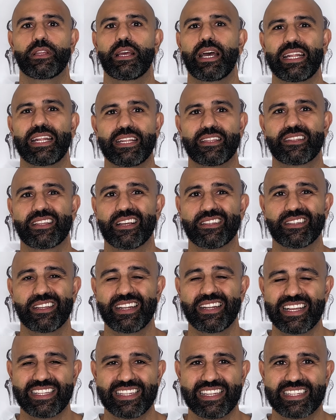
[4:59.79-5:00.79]
and it
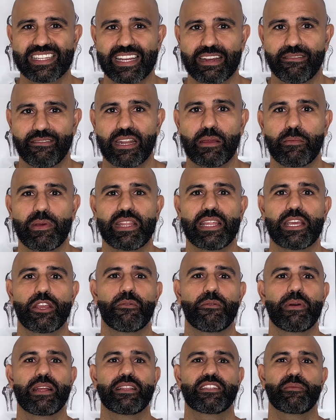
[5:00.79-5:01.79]
doesn't necessarily mean that
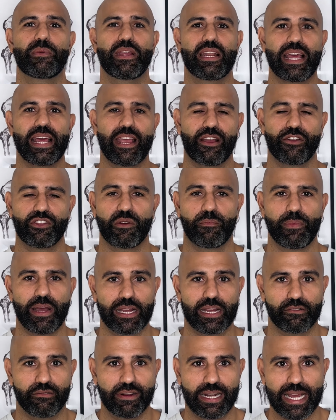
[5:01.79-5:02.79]
you're meant to be laying on your
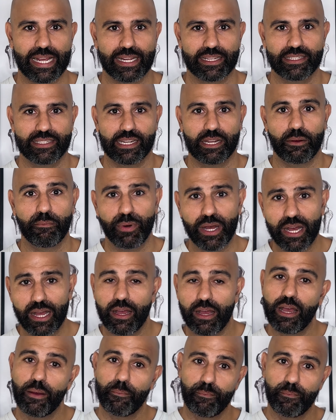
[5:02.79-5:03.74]
back relaxing, but